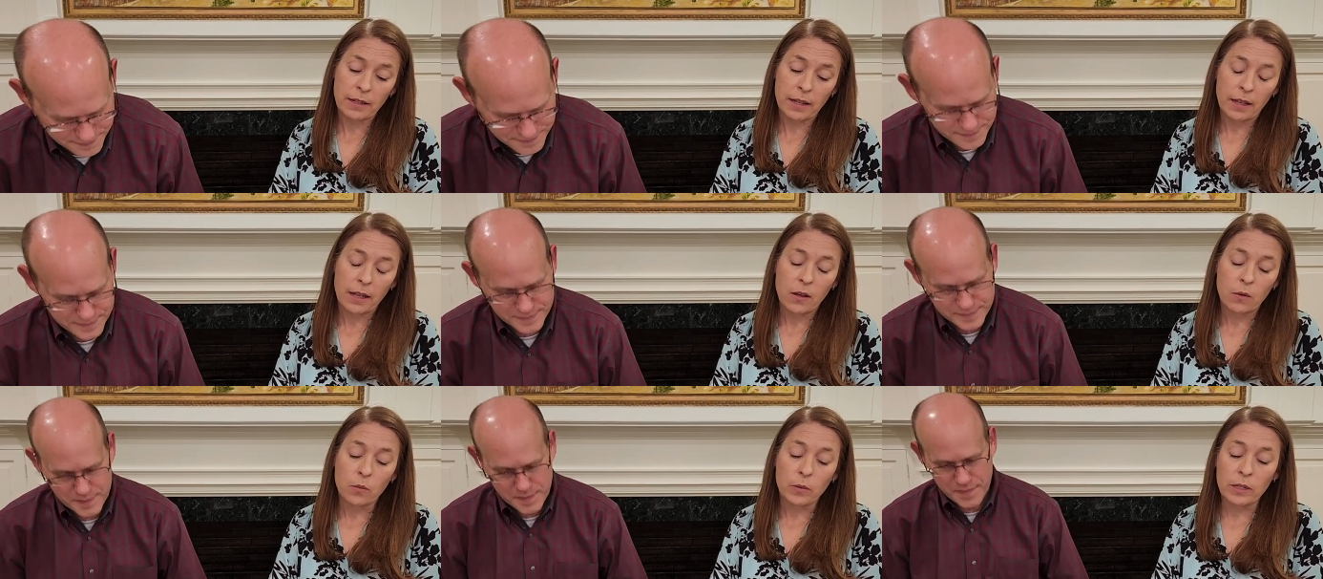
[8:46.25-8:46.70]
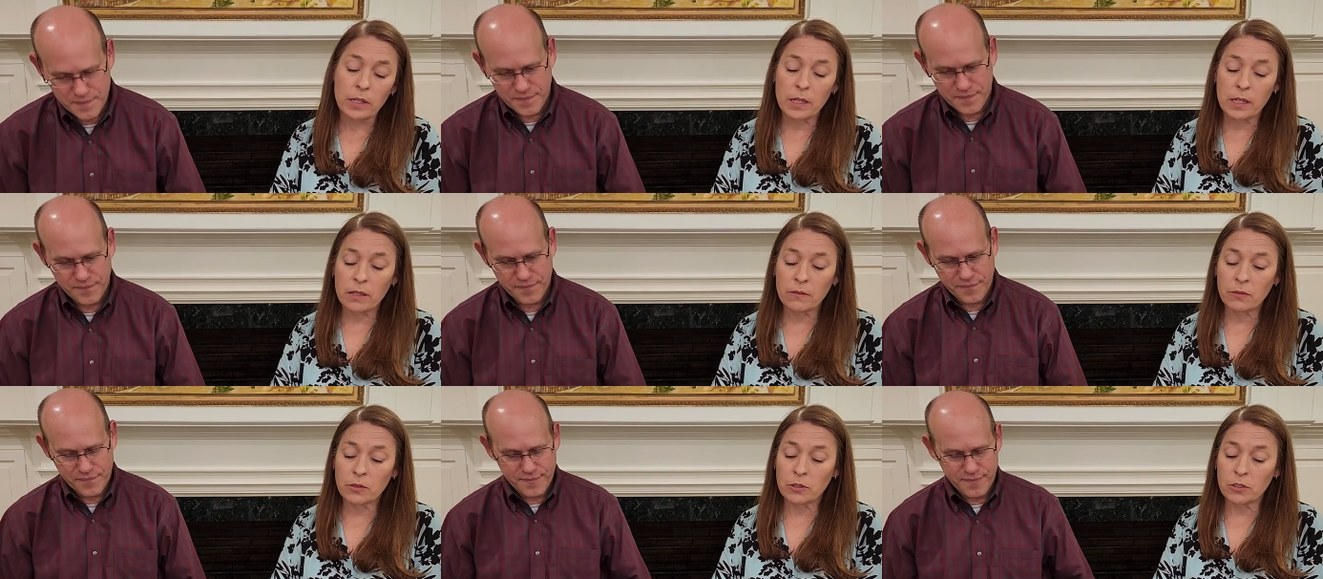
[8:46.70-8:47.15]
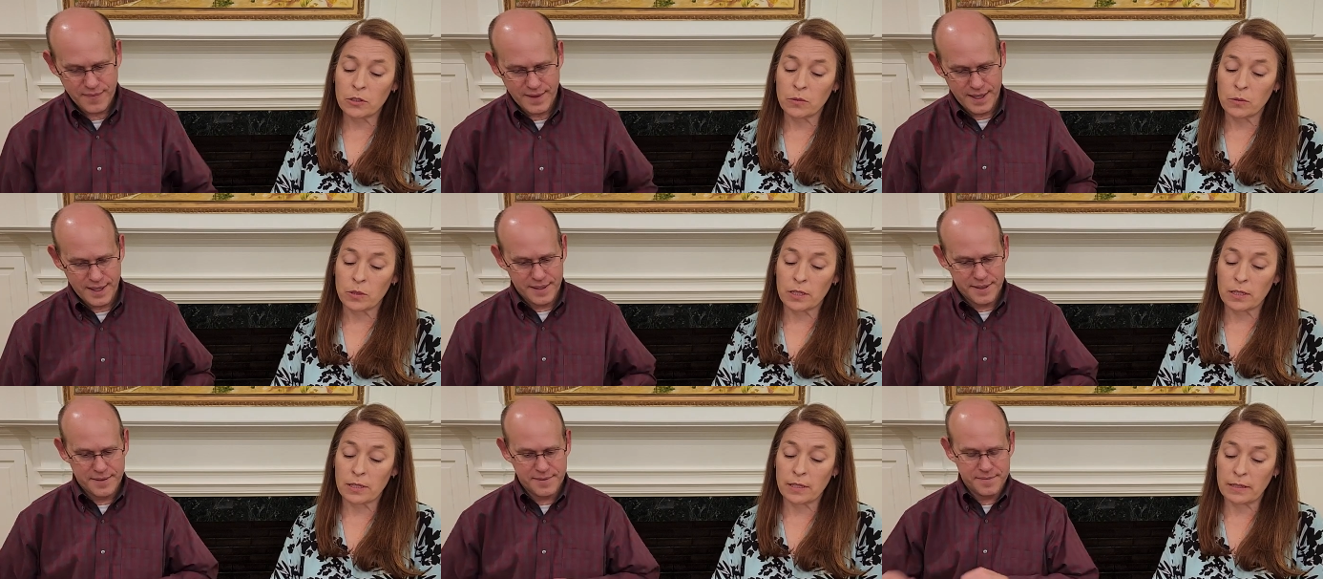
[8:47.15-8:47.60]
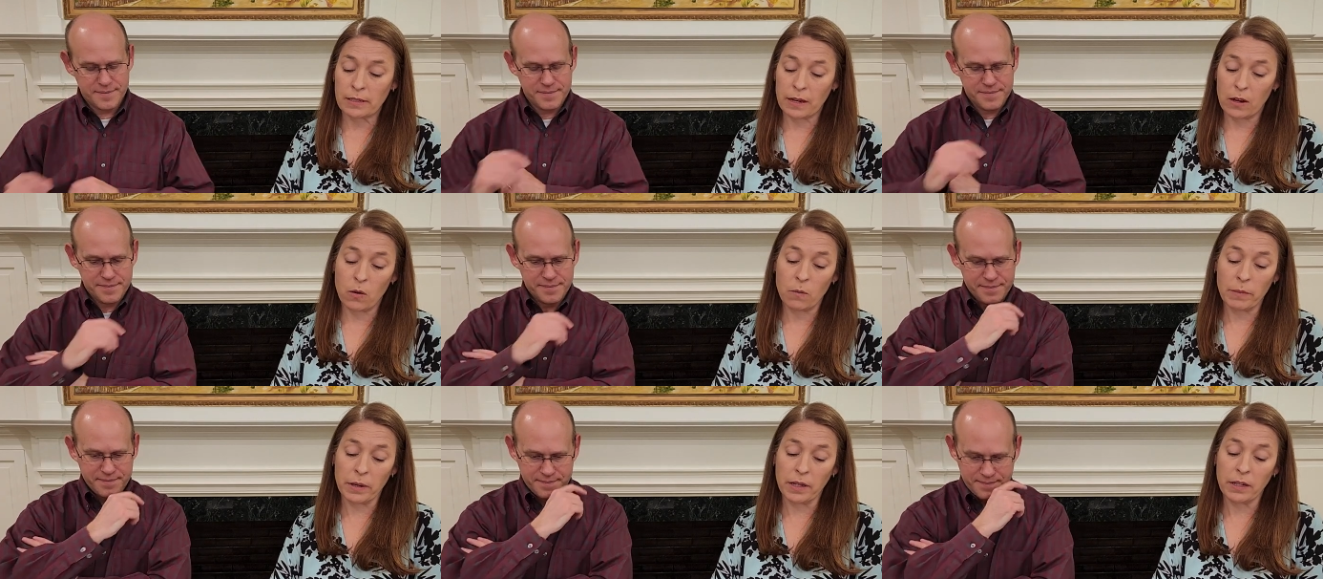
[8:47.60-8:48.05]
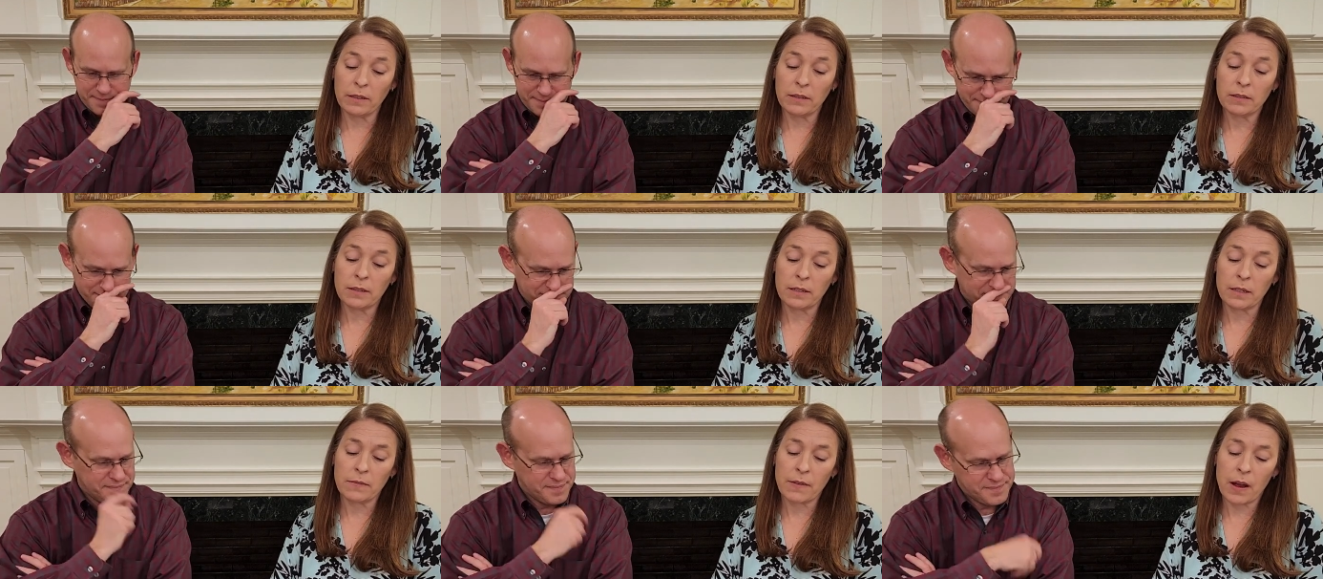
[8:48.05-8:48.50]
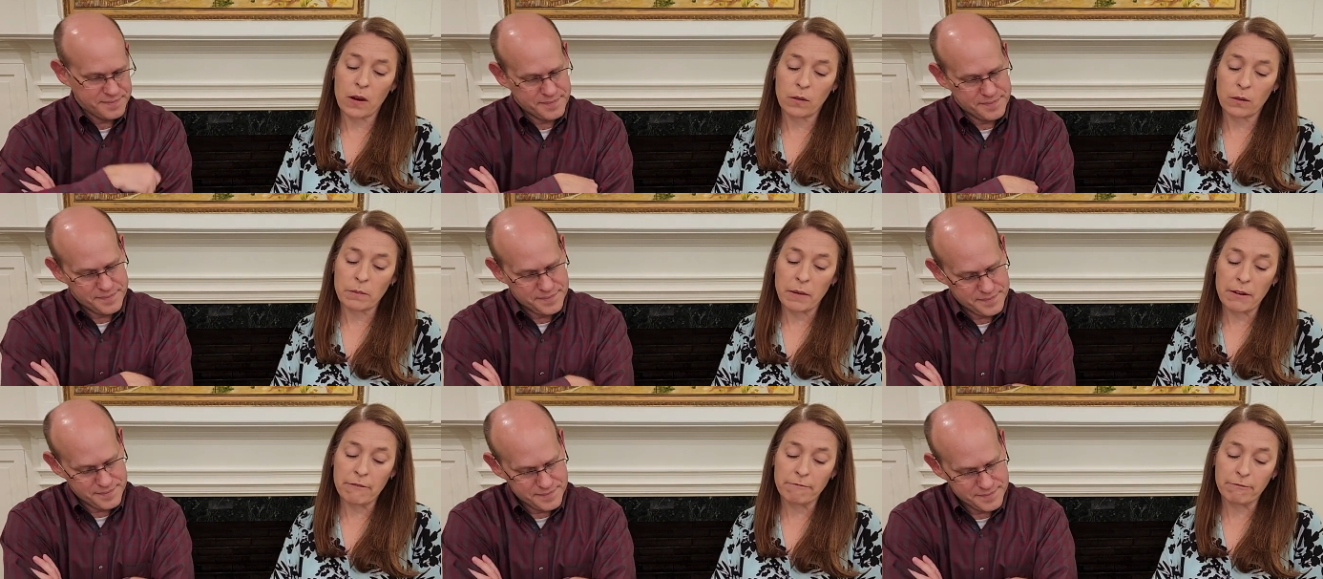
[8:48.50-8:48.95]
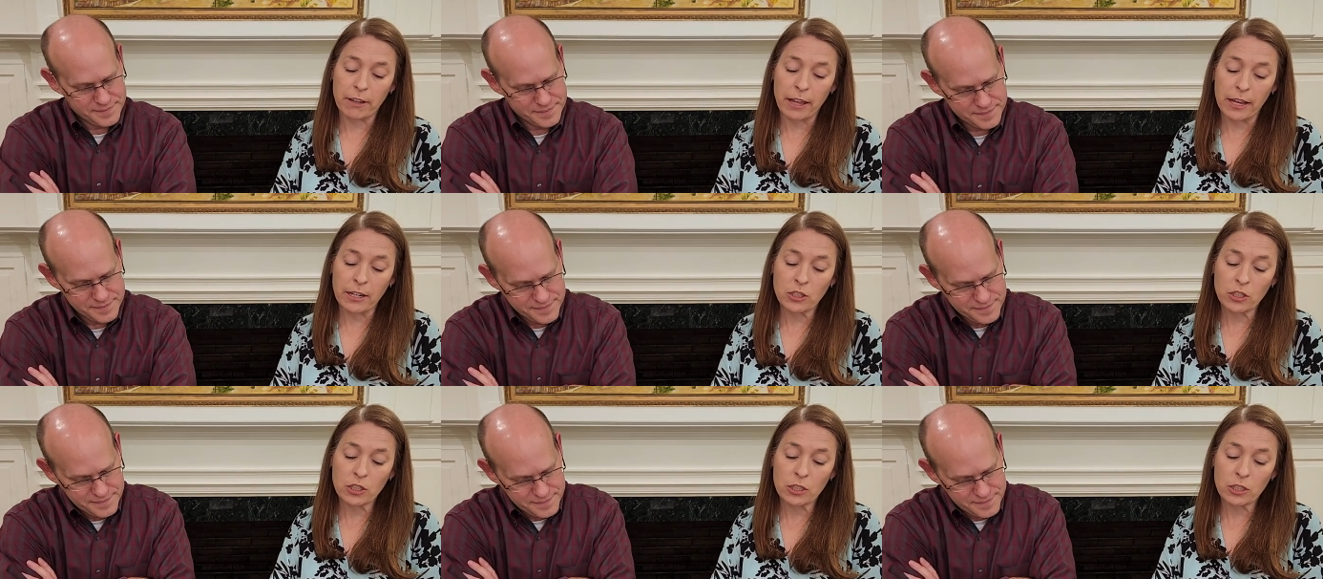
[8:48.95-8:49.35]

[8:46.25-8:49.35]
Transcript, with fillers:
Speaker 1: When evildoers assail me to devour my flesh,